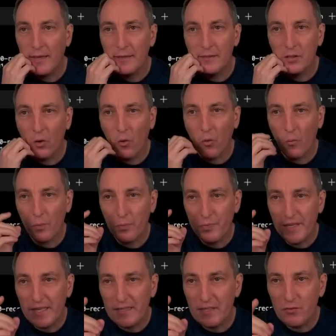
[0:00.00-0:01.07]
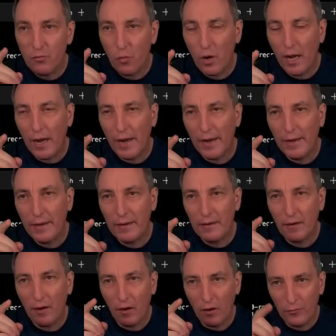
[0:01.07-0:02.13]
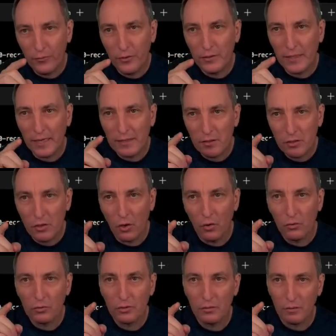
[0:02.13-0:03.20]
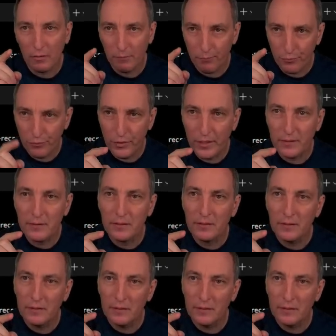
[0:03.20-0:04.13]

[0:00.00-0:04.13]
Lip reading: So this is why often I don't print